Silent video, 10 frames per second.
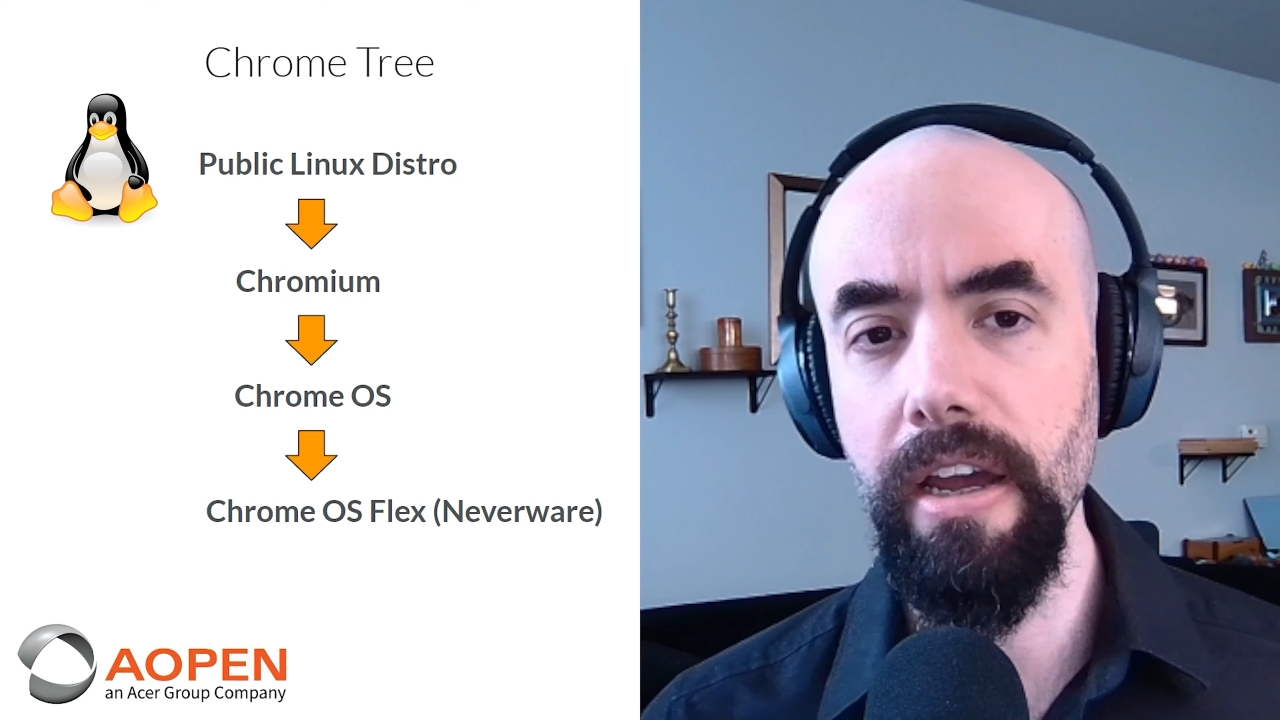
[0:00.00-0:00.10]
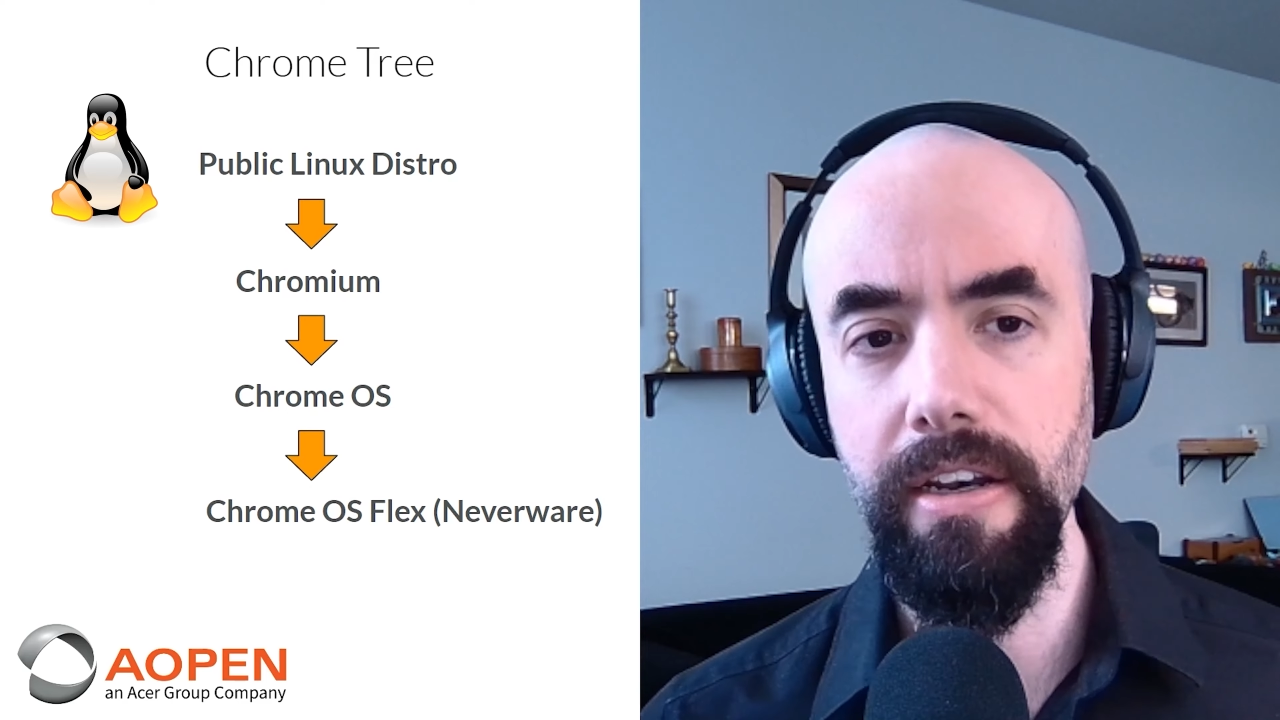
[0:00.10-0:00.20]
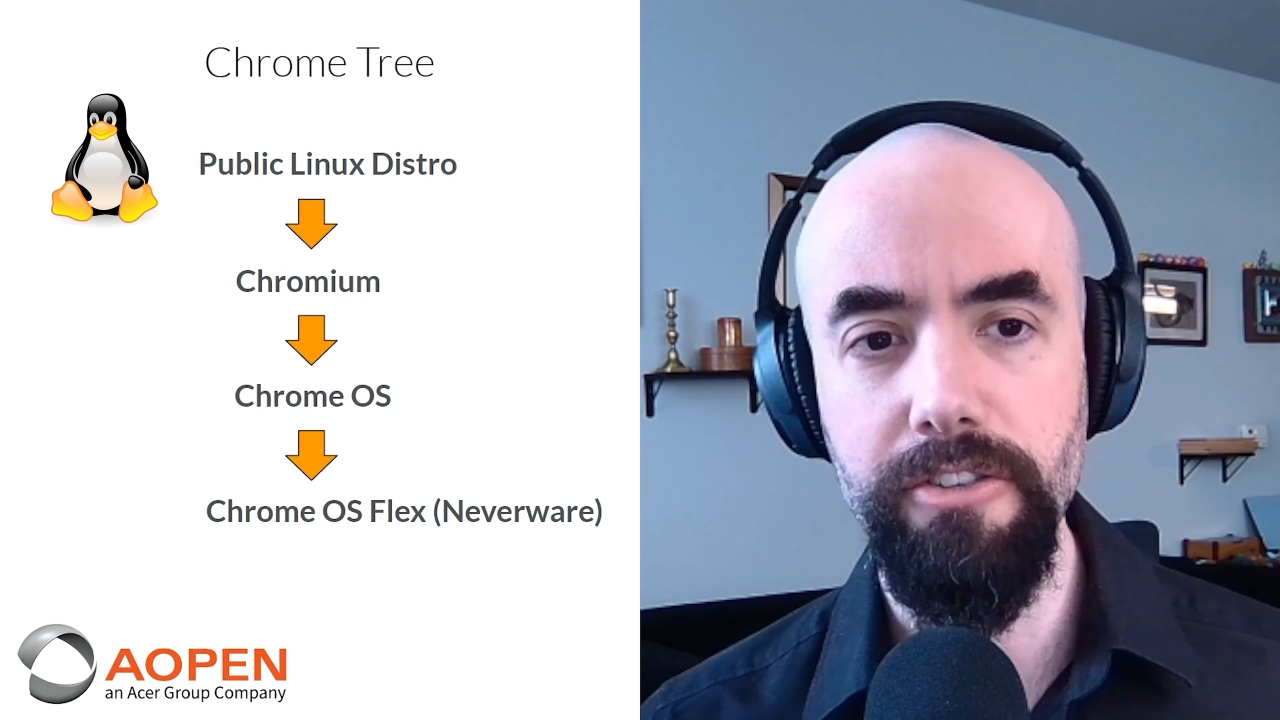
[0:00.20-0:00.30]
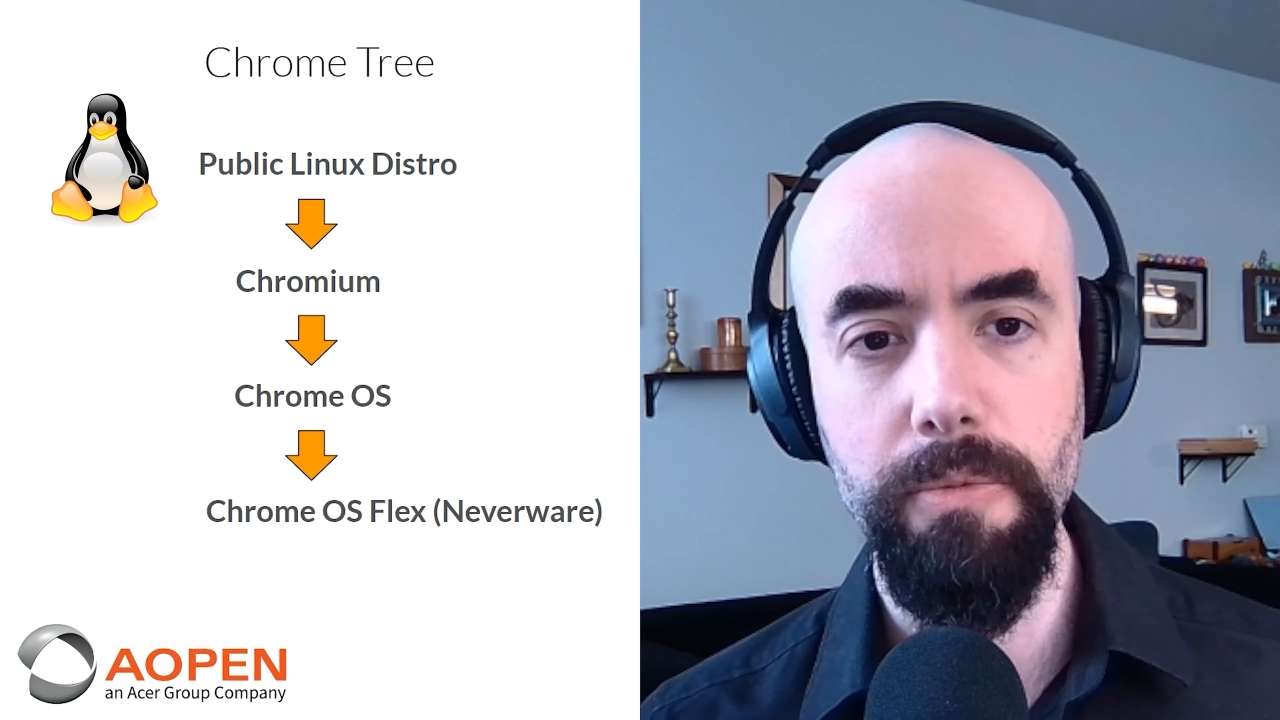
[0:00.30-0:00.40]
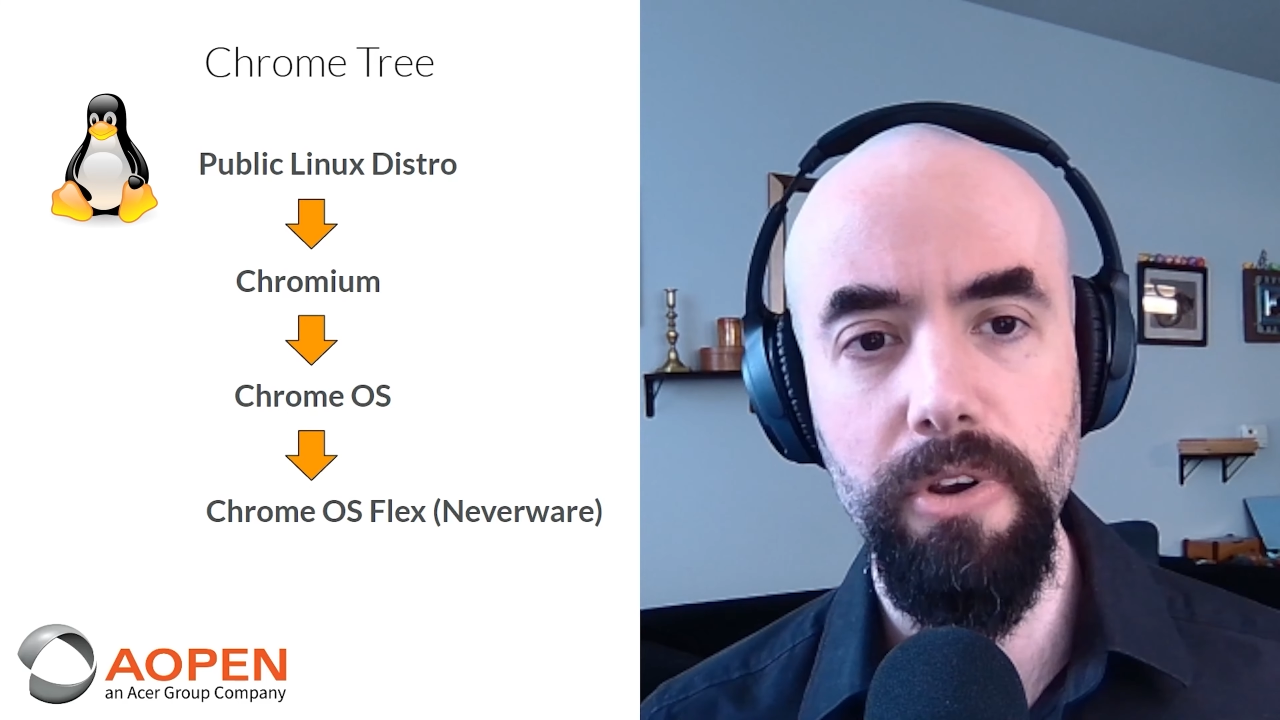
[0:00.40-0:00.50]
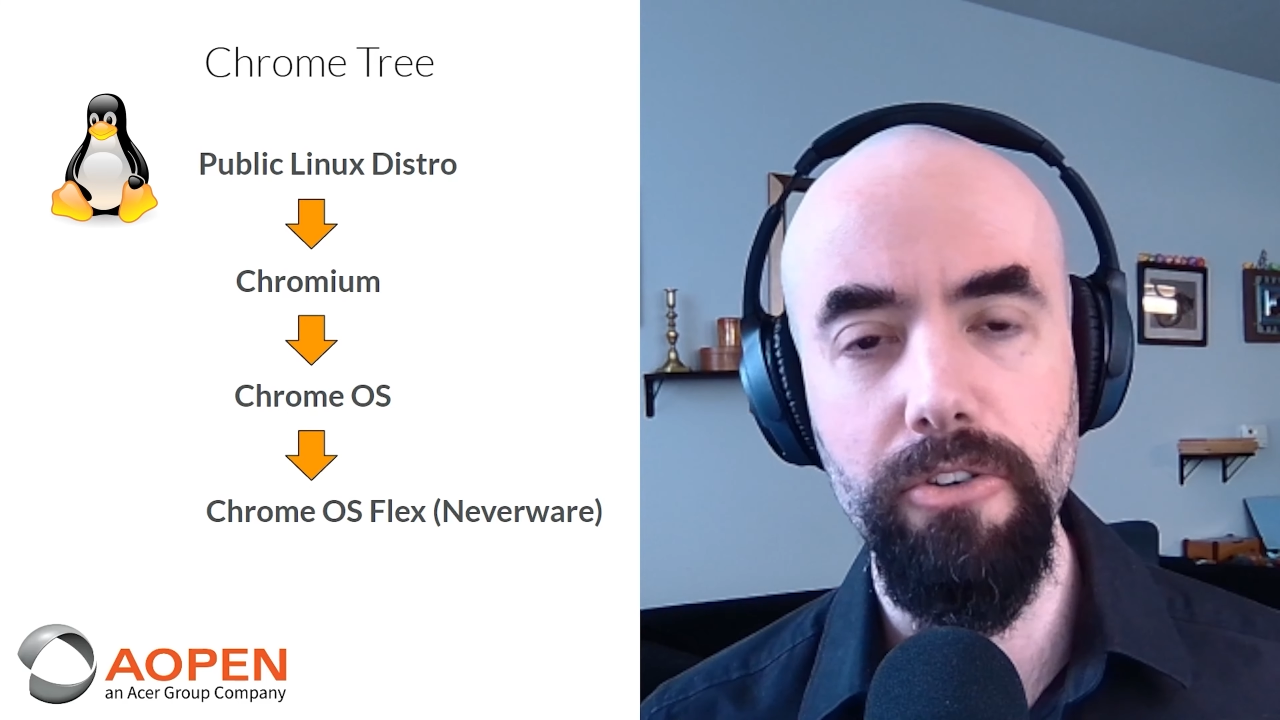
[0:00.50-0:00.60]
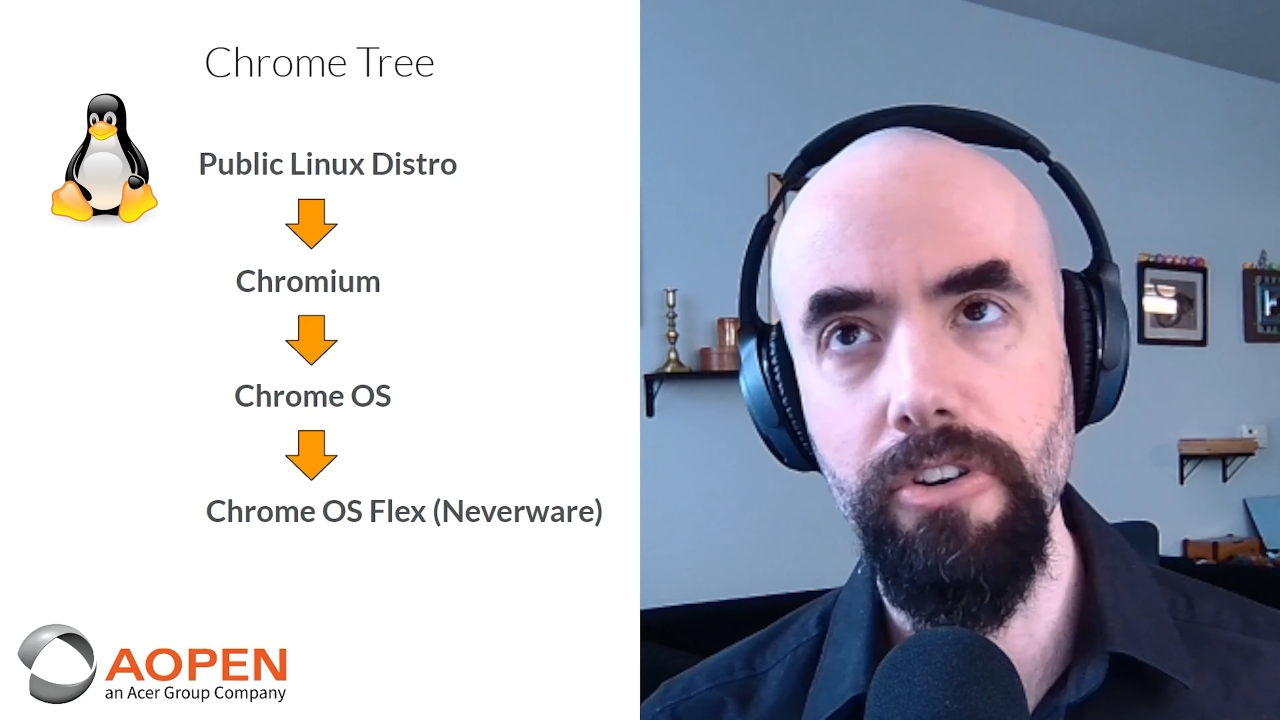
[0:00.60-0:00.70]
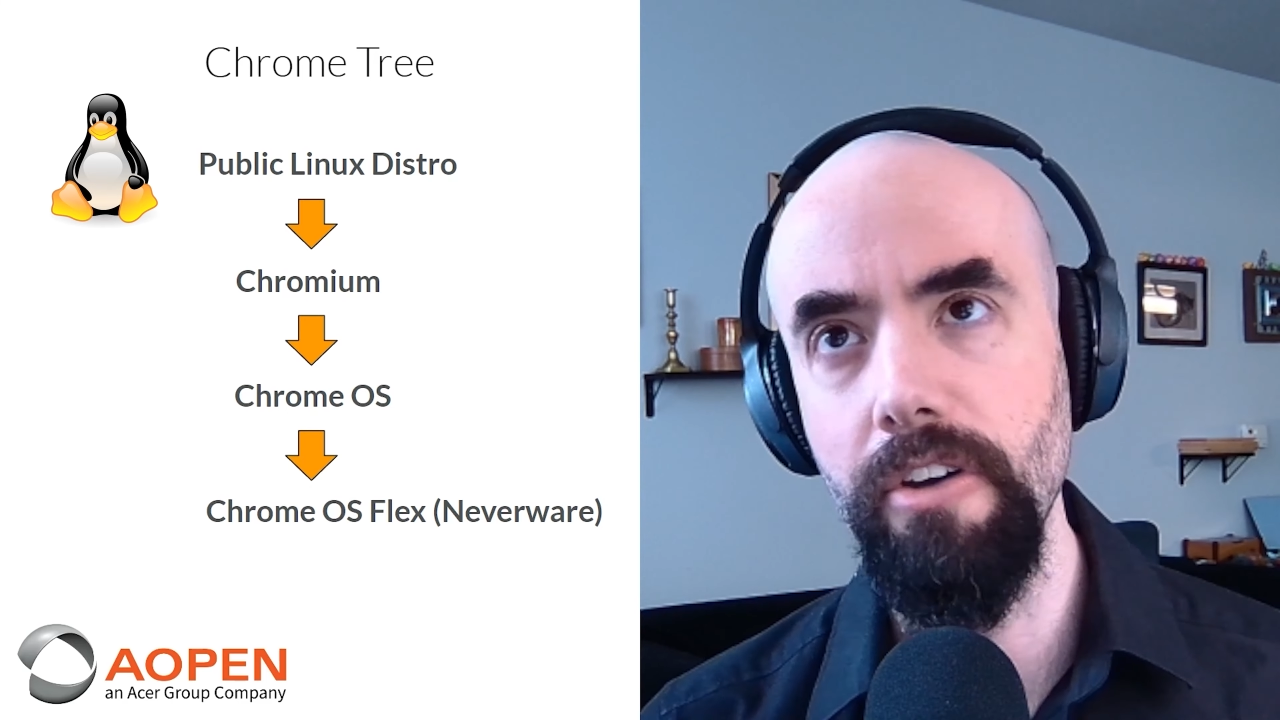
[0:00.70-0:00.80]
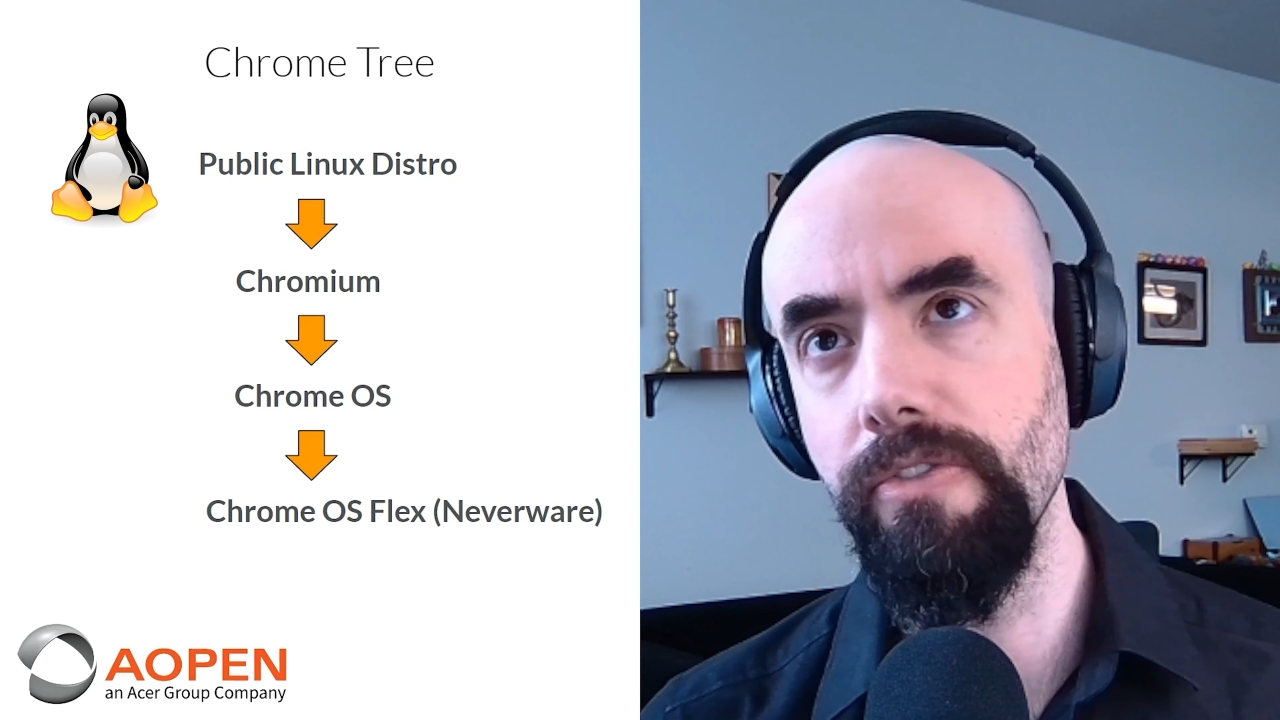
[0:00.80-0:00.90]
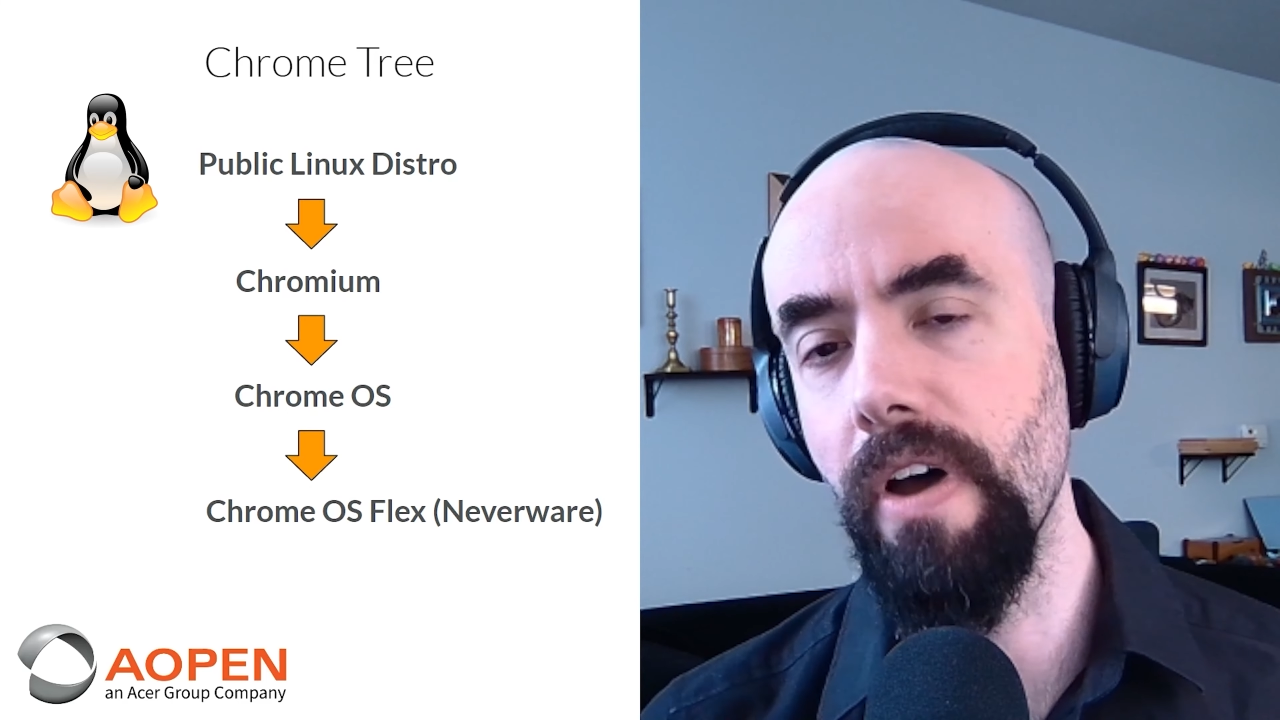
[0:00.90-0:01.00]

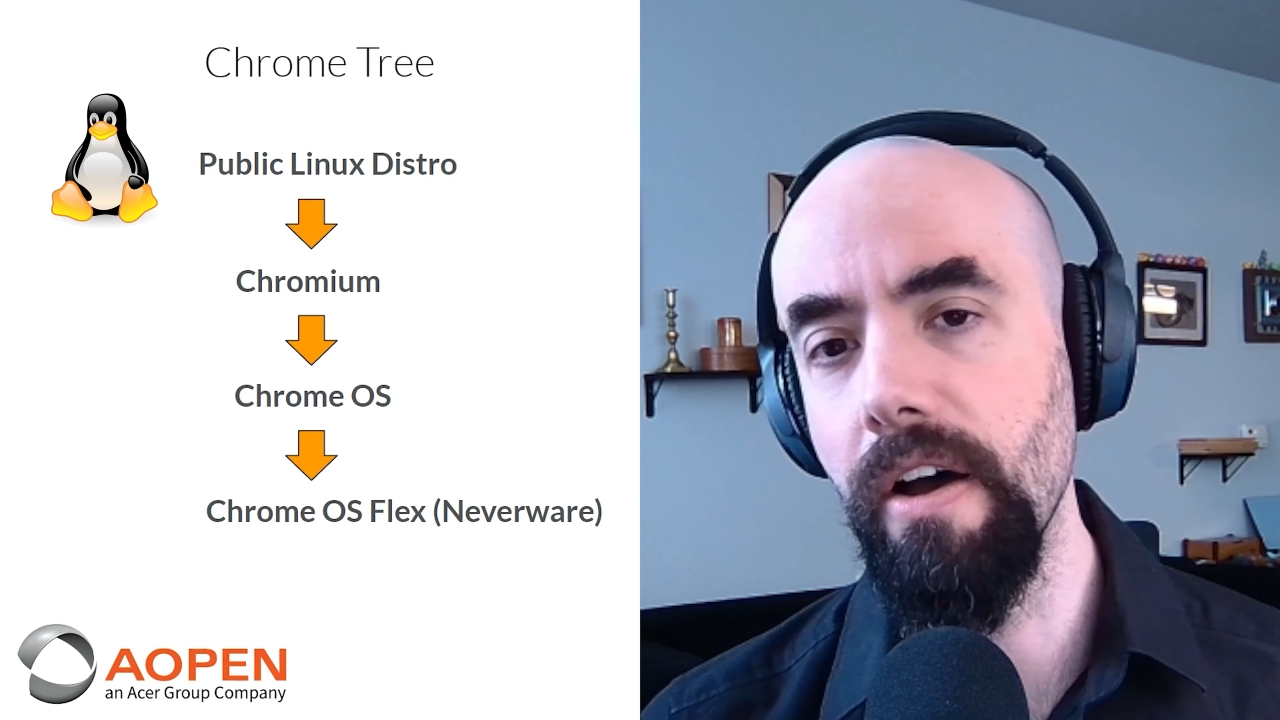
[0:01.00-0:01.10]
distribution of